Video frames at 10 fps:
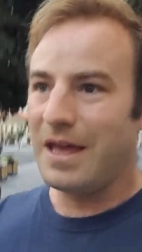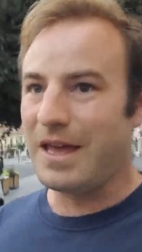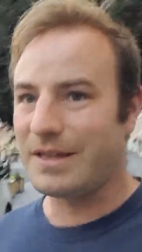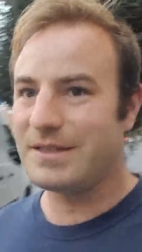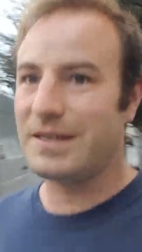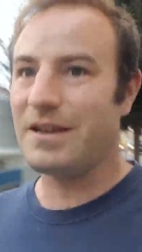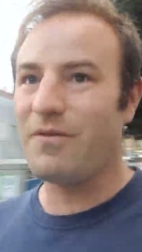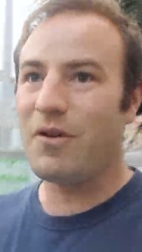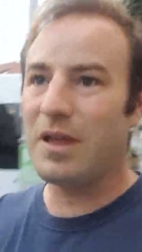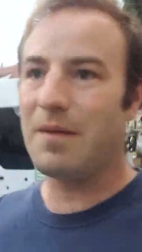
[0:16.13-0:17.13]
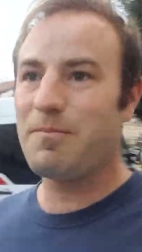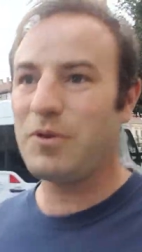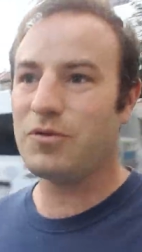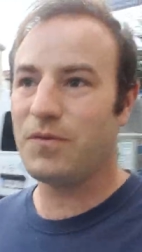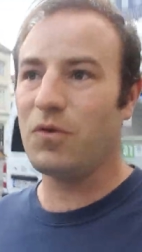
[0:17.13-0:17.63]
It's a very
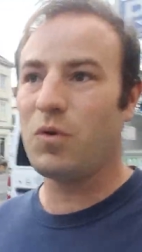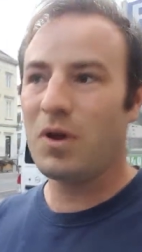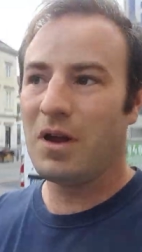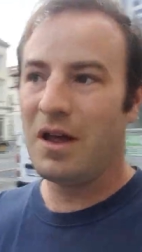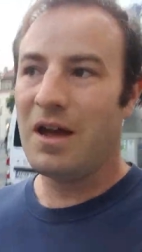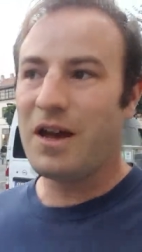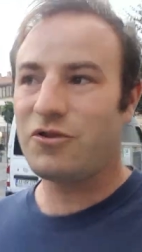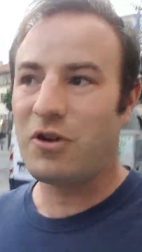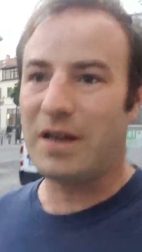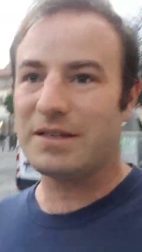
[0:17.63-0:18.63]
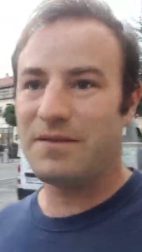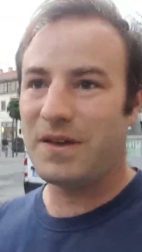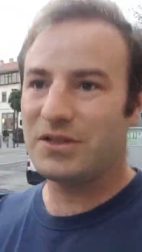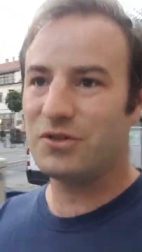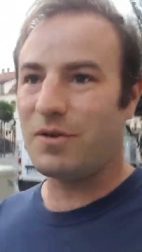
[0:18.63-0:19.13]
beautiful, attractive
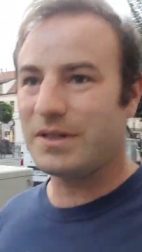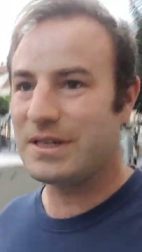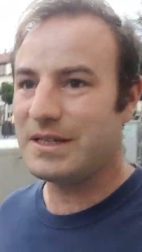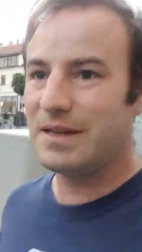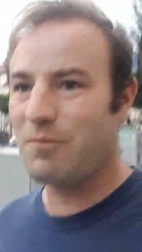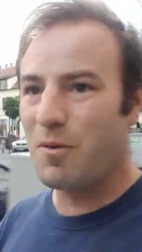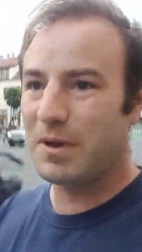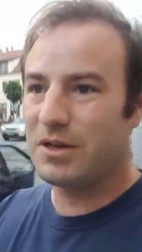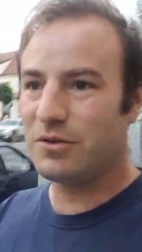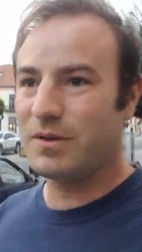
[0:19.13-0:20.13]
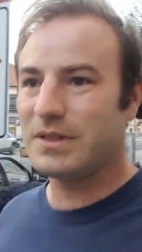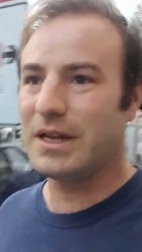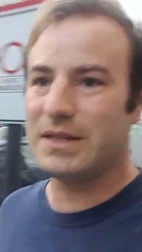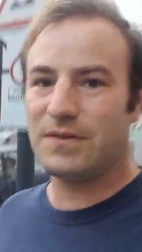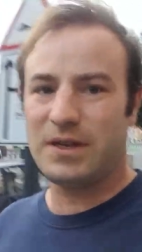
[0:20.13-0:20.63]
historic city, and what we're going to do in
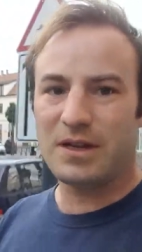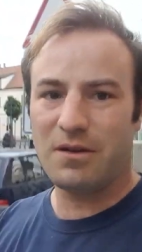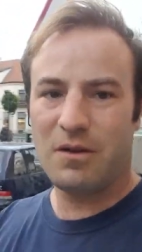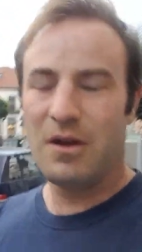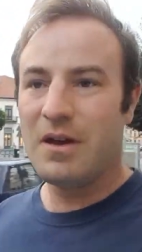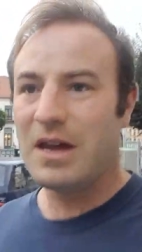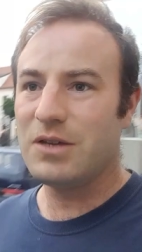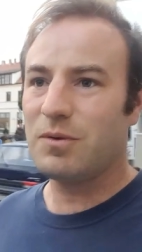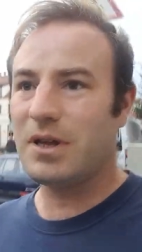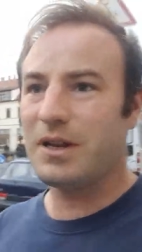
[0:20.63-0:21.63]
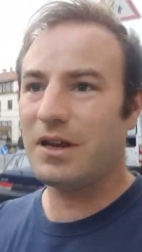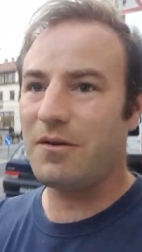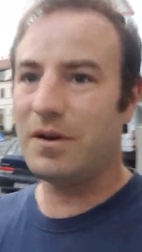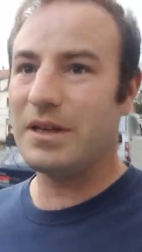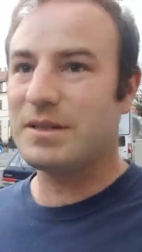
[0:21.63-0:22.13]
today's video is we're going to go
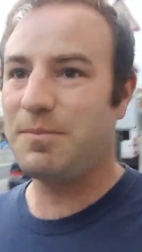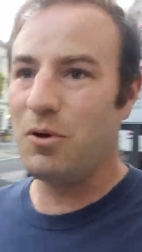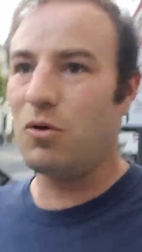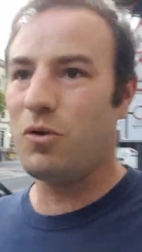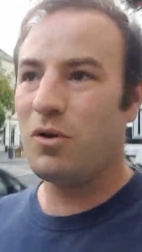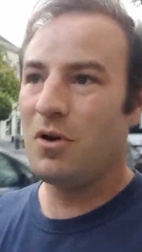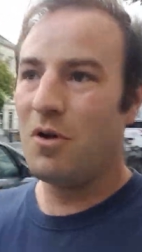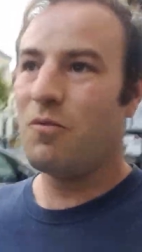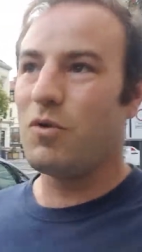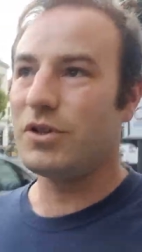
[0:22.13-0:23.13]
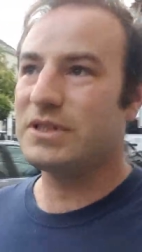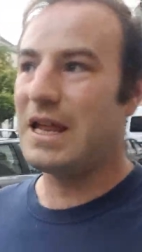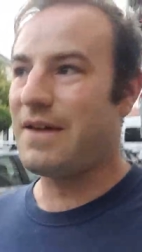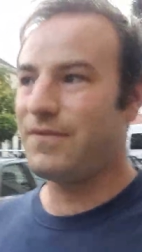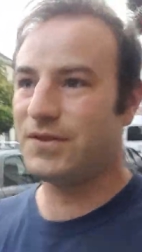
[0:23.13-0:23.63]
and explore what's
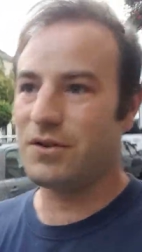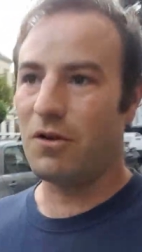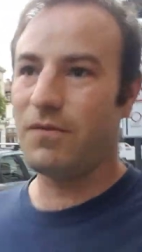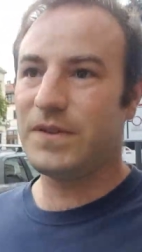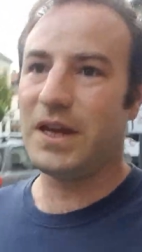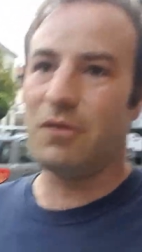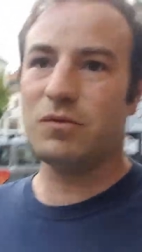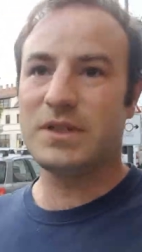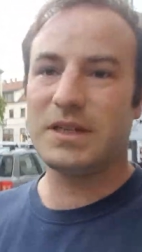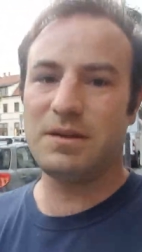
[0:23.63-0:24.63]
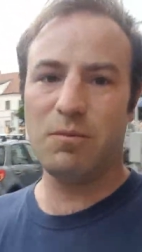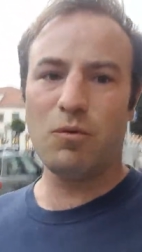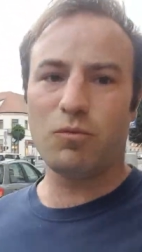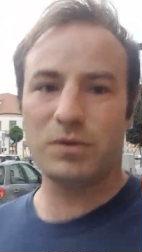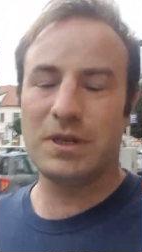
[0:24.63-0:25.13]
left of the old city
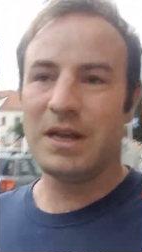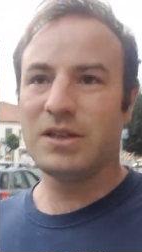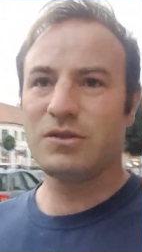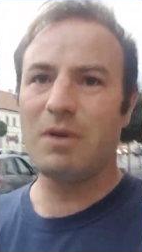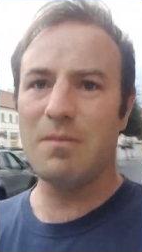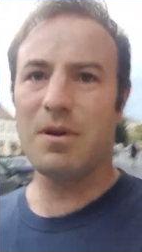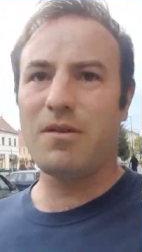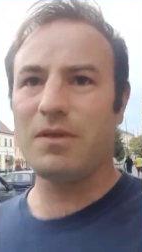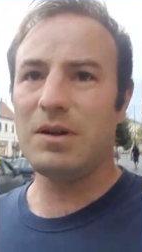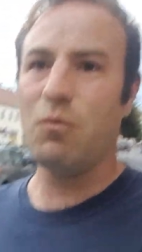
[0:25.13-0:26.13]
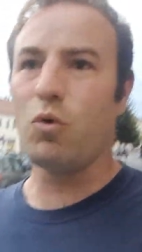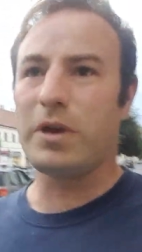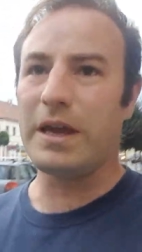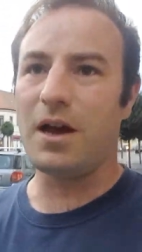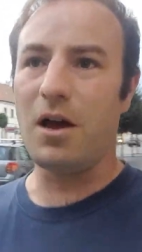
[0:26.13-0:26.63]
walls. So where I'm currently
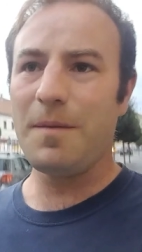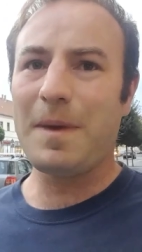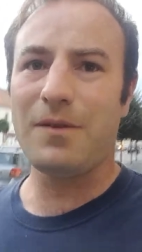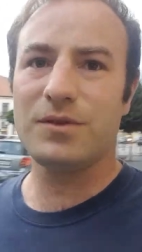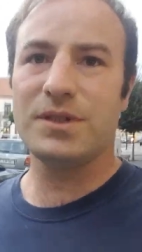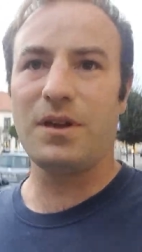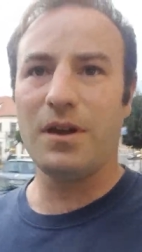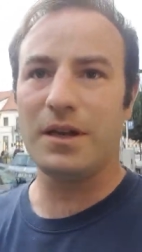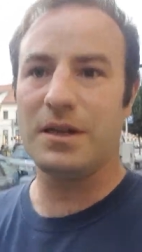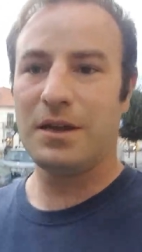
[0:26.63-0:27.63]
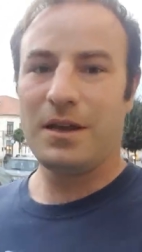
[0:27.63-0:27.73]
walking, I'm outside